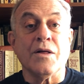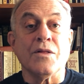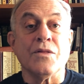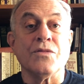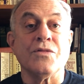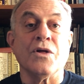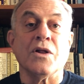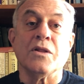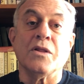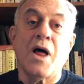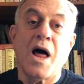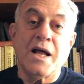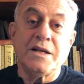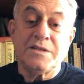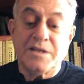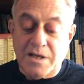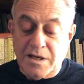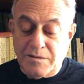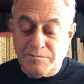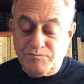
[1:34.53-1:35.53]
The
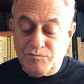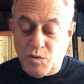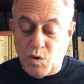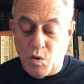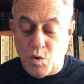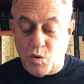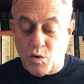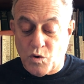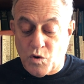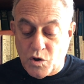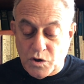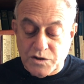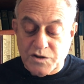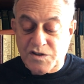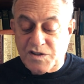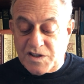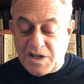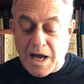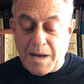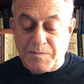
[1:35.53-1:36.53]
Latke Who Couldn't
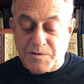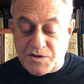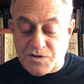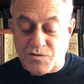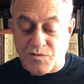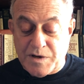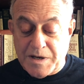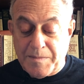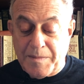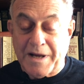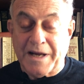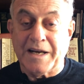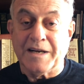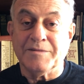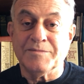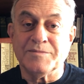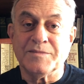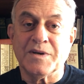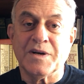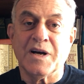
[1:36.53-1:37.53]
Stop Screaming,
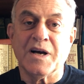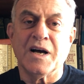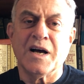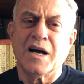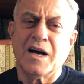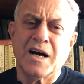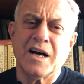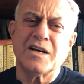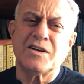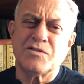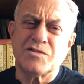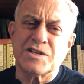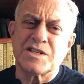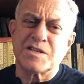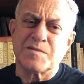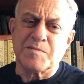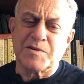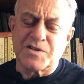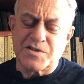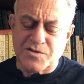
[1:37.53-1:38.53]
a
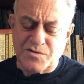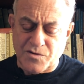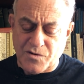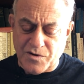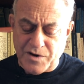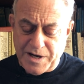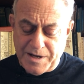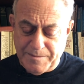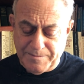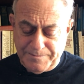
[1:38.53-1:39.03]
Christmas story.